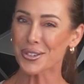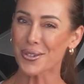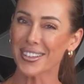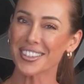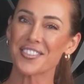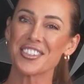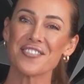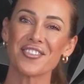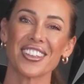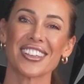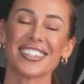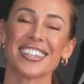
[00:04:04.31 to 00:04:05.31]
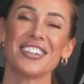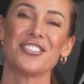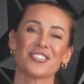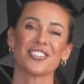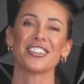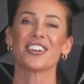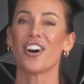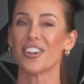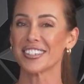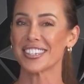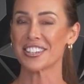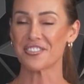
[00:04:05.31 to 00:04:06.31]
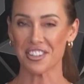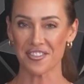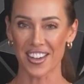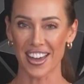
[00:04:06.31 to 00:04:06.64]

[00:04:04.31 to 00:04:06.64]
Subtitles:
squat lifting velocity during the concentric